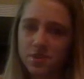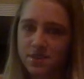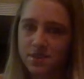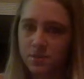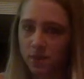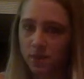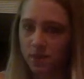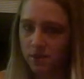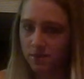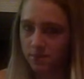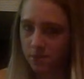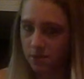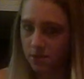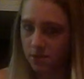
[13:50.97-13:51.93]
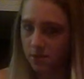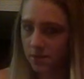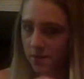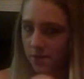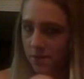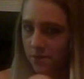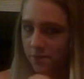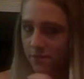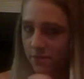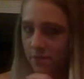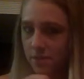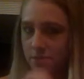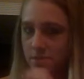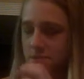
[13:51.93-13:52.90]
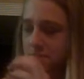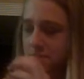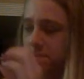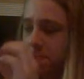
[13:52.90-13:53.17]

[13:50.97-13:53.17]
is a weightlifter. They are different things.